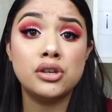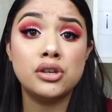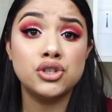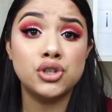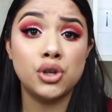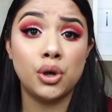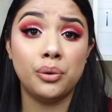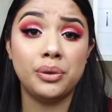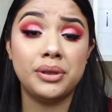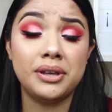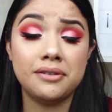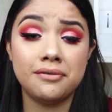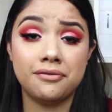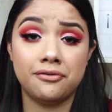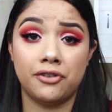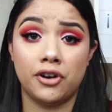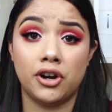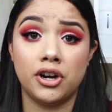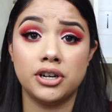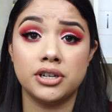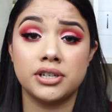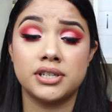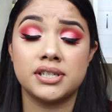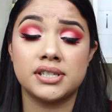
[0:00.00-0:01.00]
So the
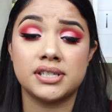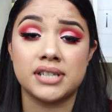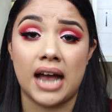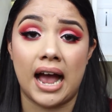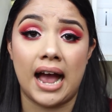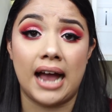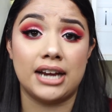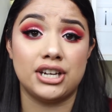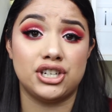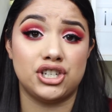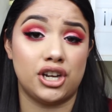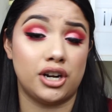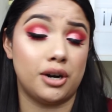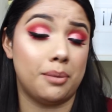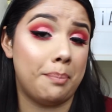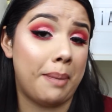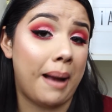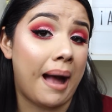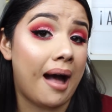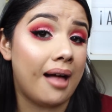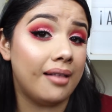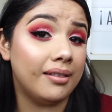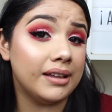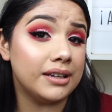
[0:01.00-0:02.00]
first eyeshadow
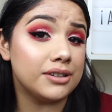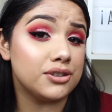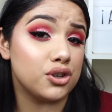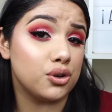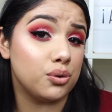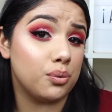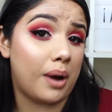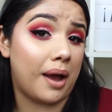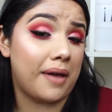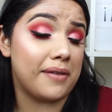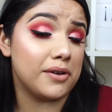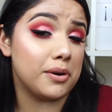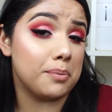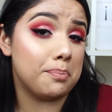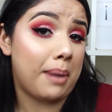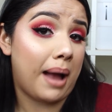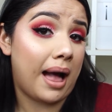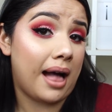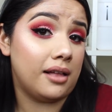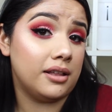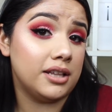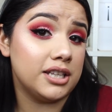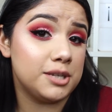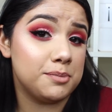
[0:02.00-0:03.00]
palette, or rather
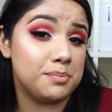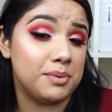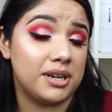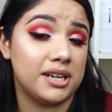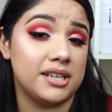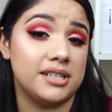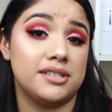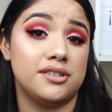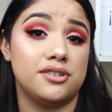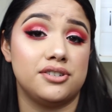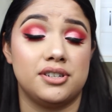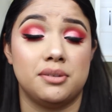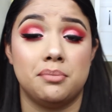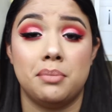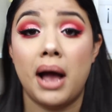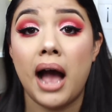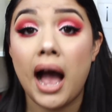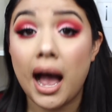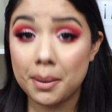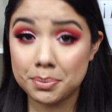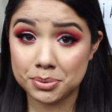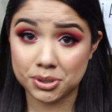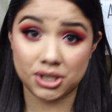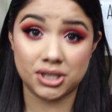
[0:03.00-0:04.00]
palettes, because there's some
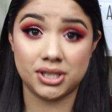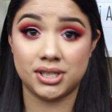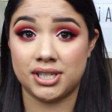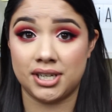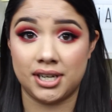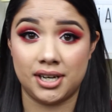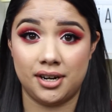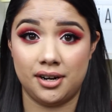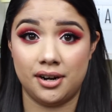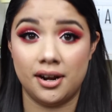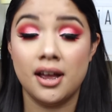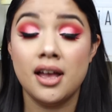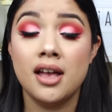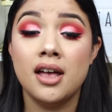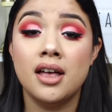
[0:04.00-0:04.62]
options here